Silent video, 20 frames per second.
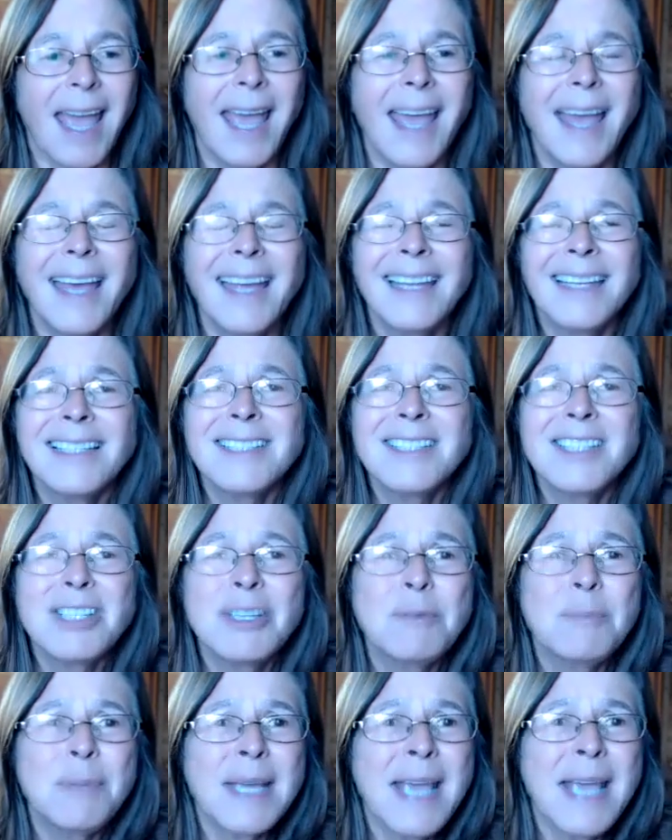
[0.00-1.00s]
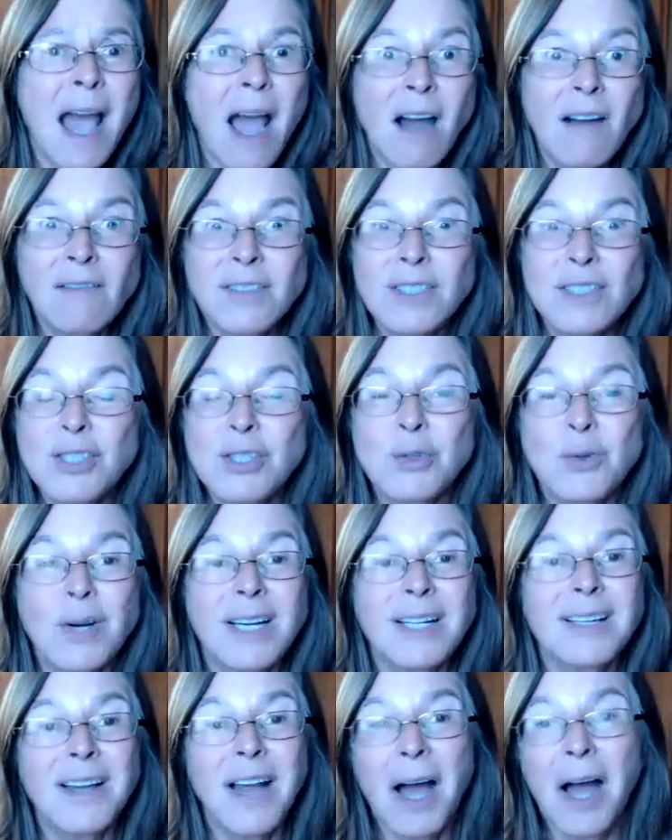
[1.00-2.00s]
and to be able to
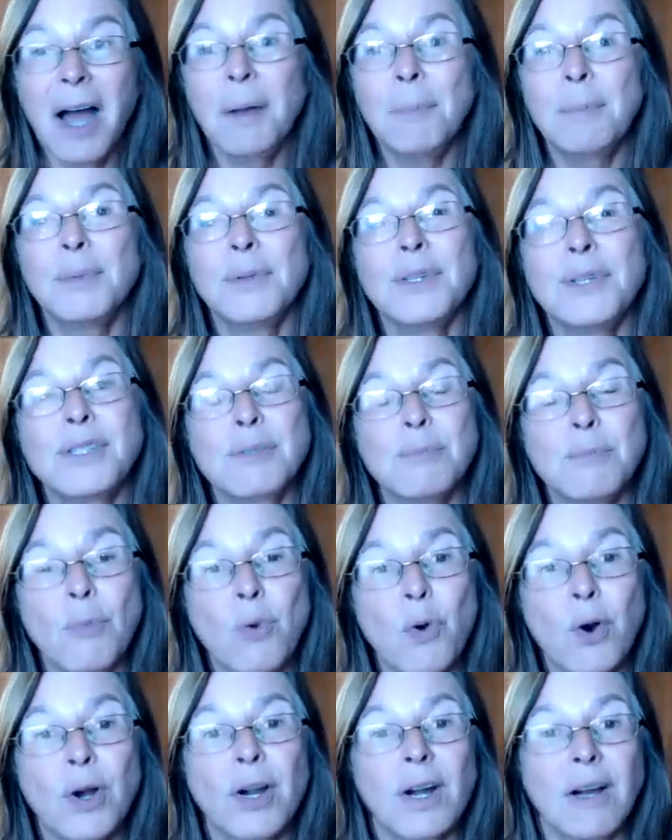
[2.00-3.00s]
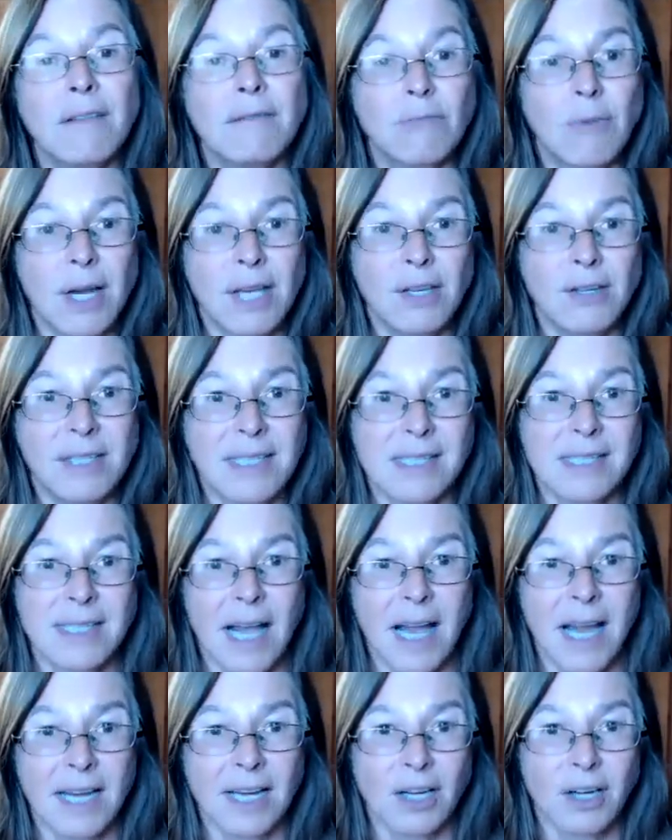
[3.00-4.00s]
accomplish more of what you
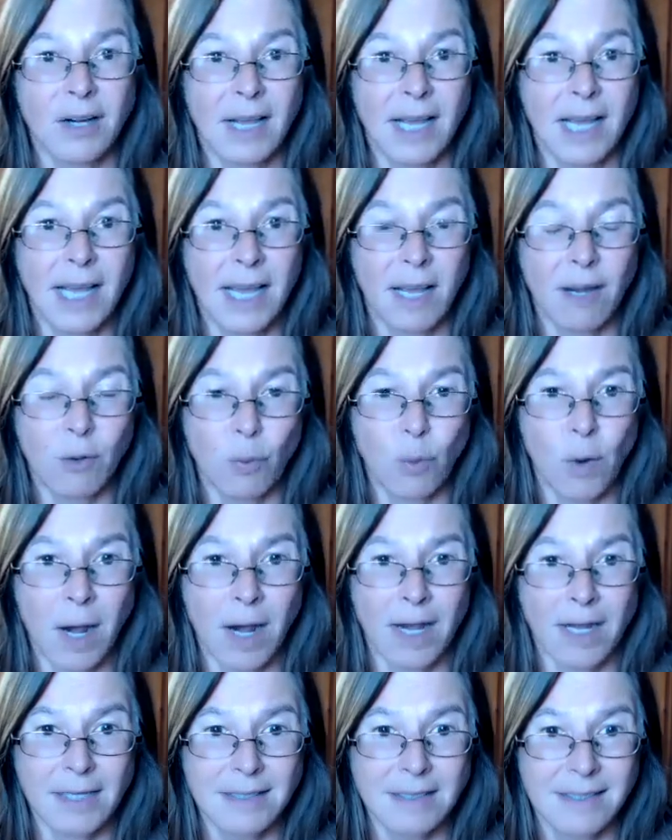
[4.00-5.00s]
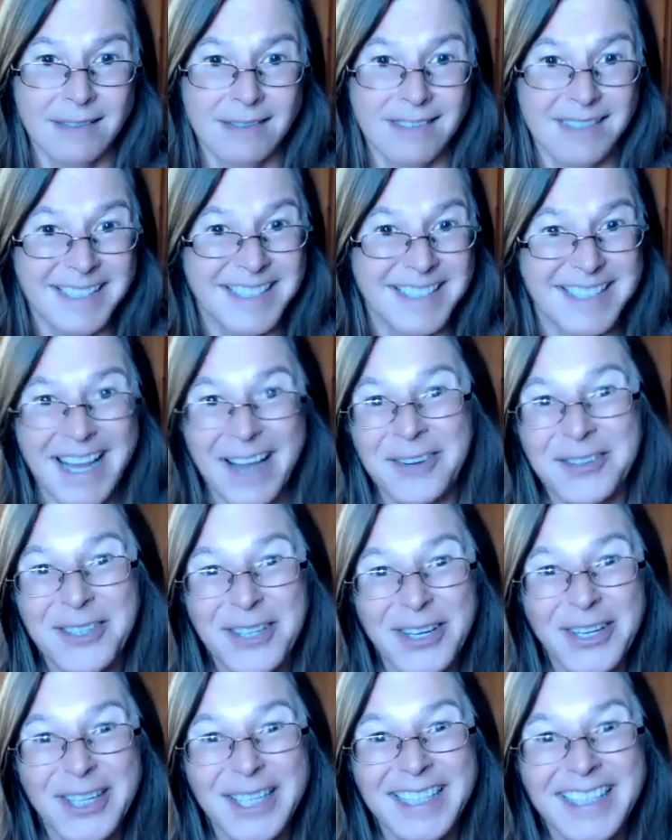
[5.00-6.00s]
desire and want. Sound
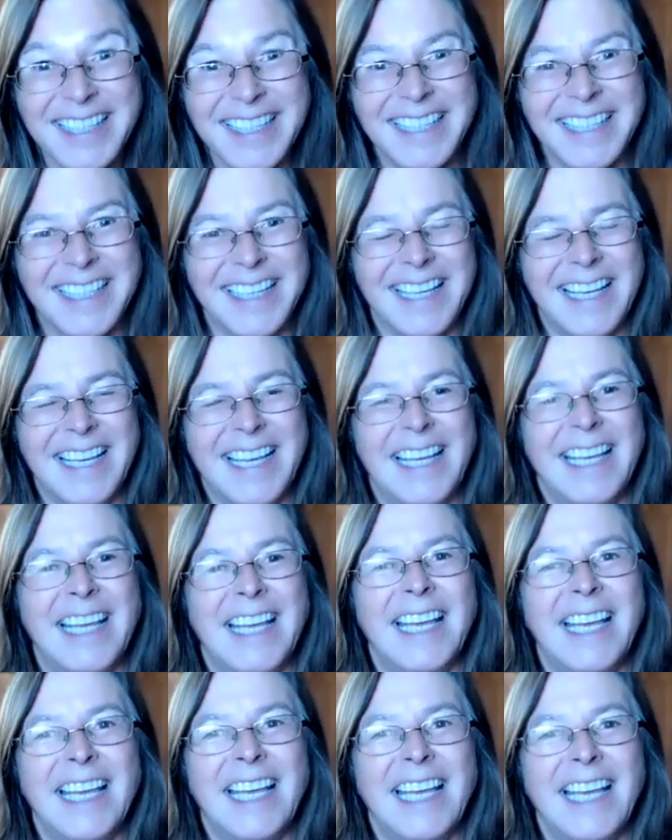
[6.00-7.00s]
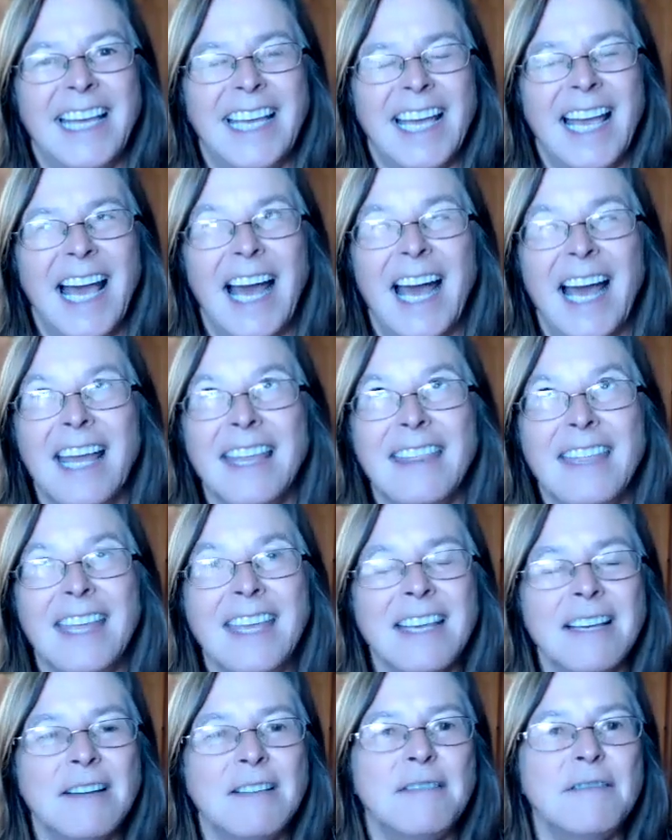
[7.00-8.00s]
good? I
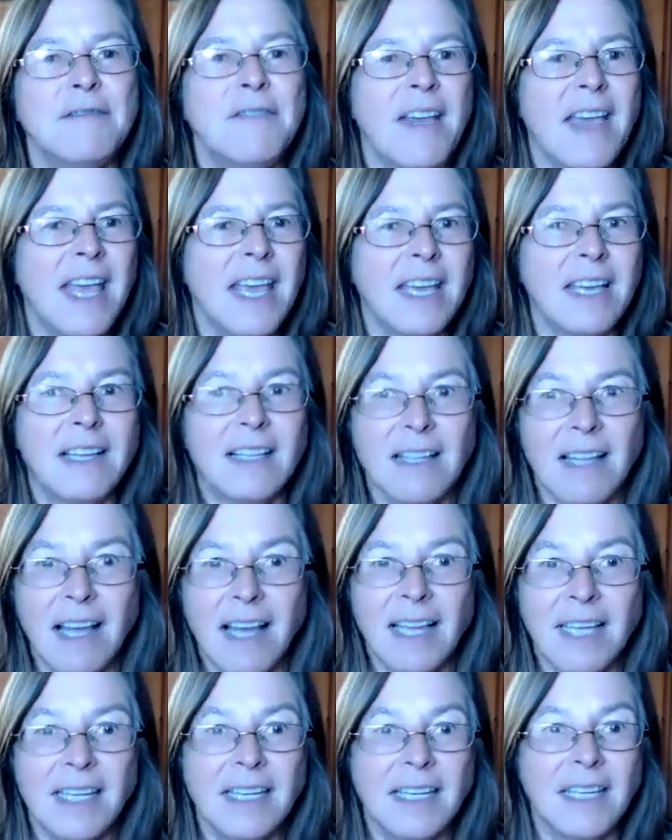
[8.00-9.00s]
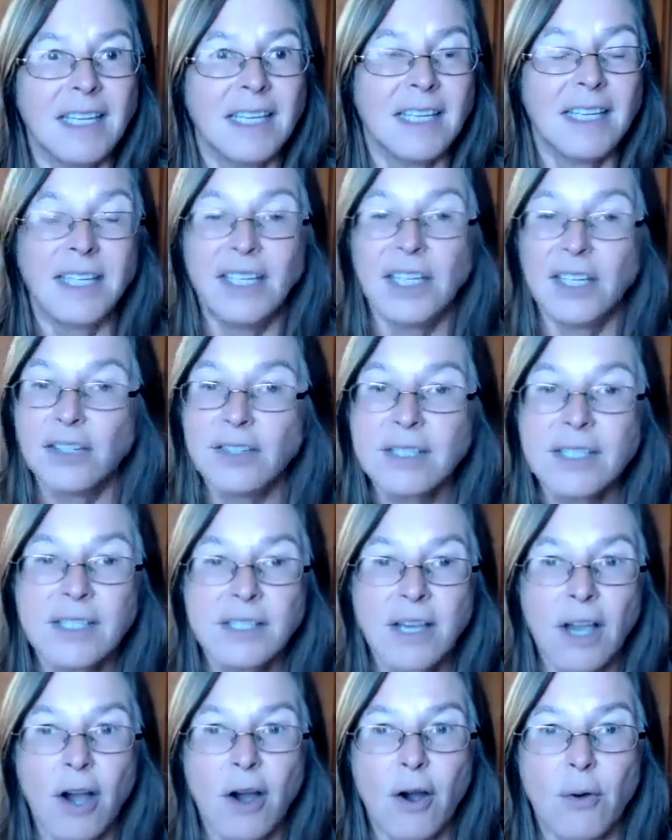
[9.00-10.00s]
think of a client years
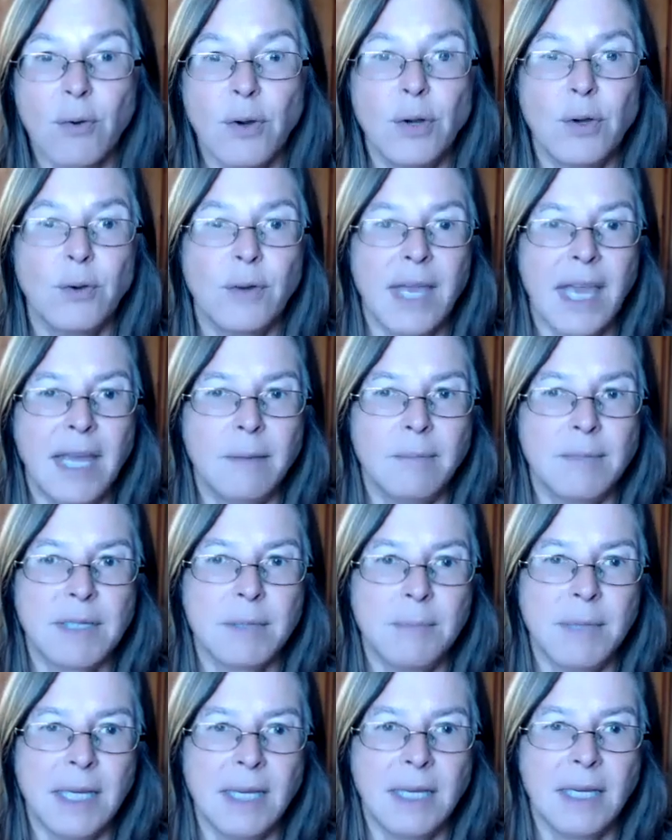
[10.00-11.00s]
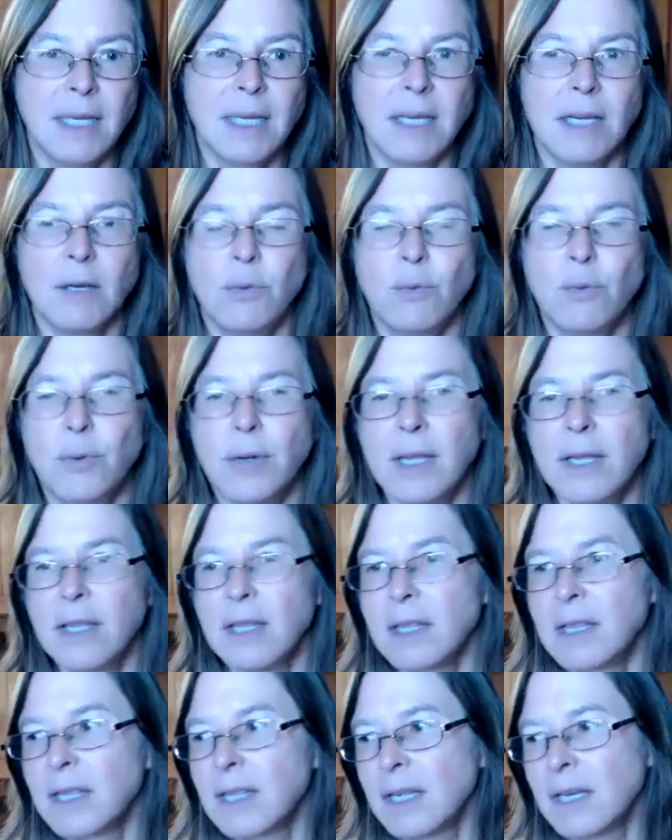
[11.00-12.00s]
ago who came to me
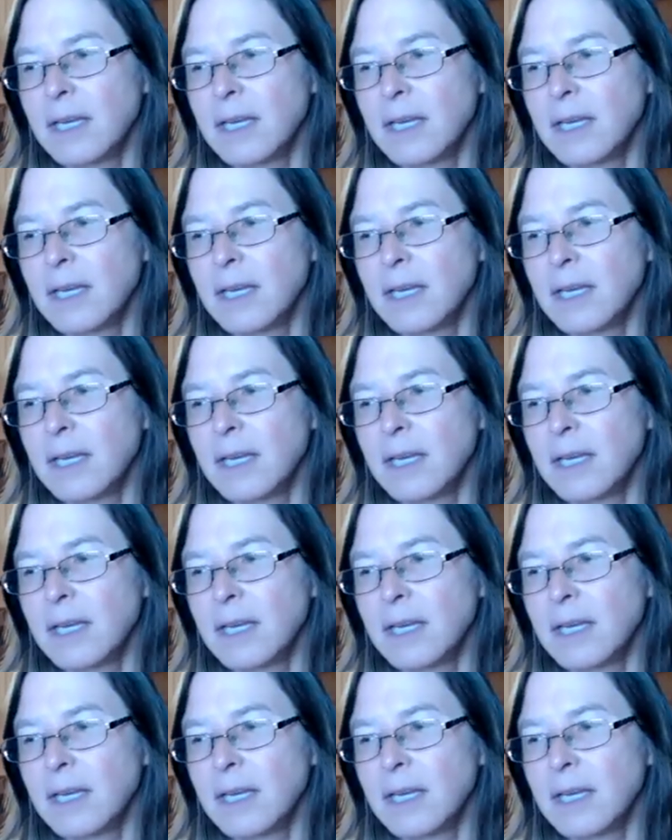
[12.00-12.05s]
with